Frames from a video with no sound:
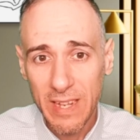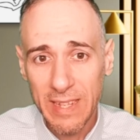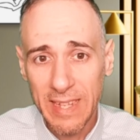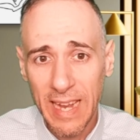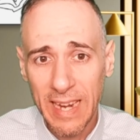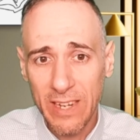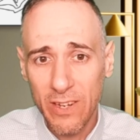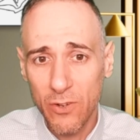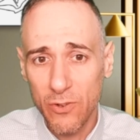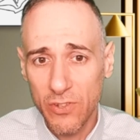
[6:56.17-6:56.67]

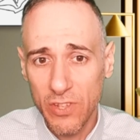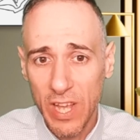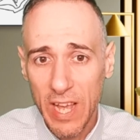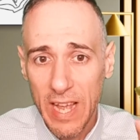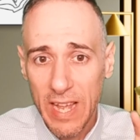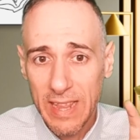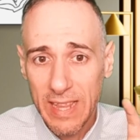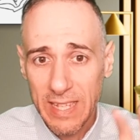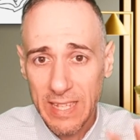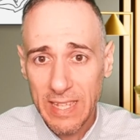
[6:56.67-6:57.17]
technicals.
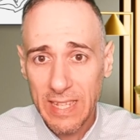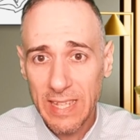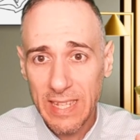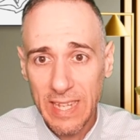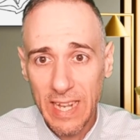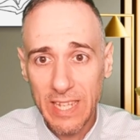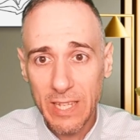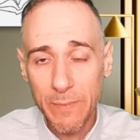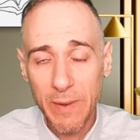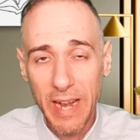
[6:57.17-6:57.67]
This is
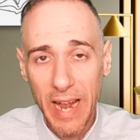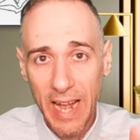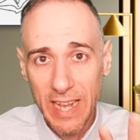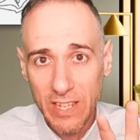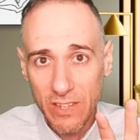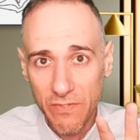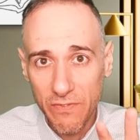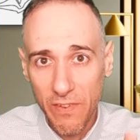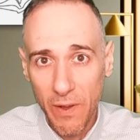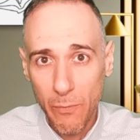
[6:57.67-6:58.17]
sentiment
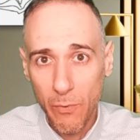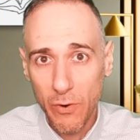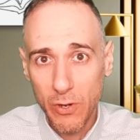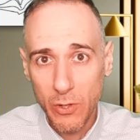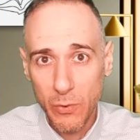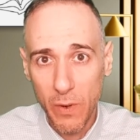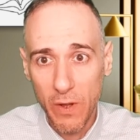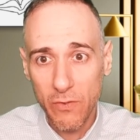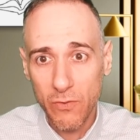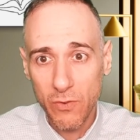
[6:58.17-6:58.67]
as of
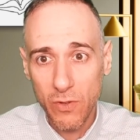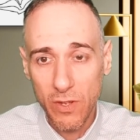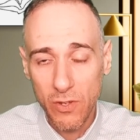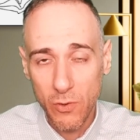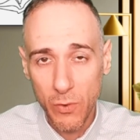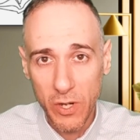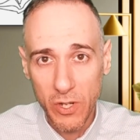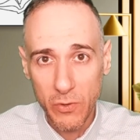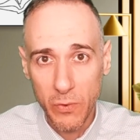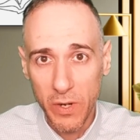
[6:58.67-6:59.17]
February 12th,
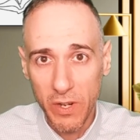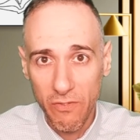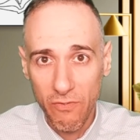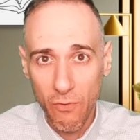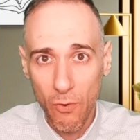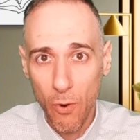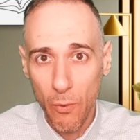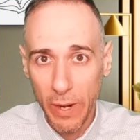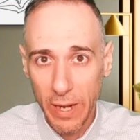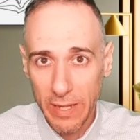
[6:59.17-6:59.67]

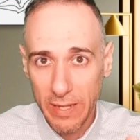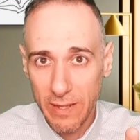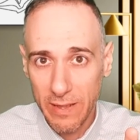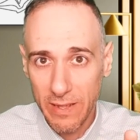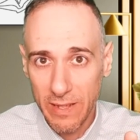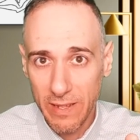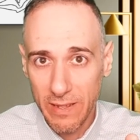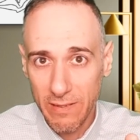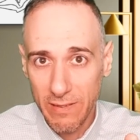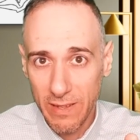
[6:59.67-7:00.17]
2024, when I
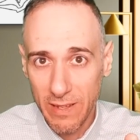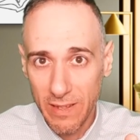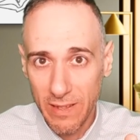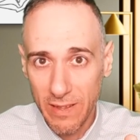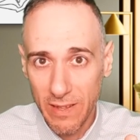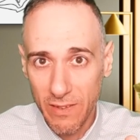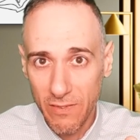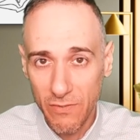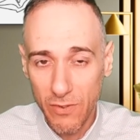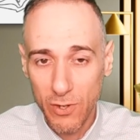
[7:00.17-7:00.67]
did the
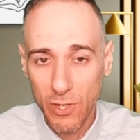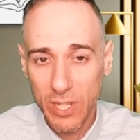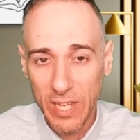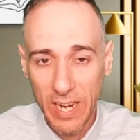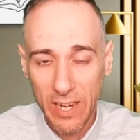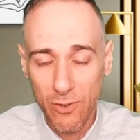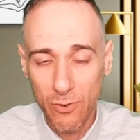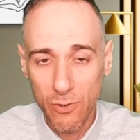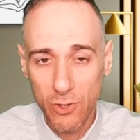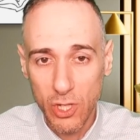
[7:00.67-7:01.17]
first
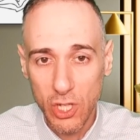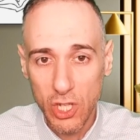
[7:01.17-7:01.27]
technical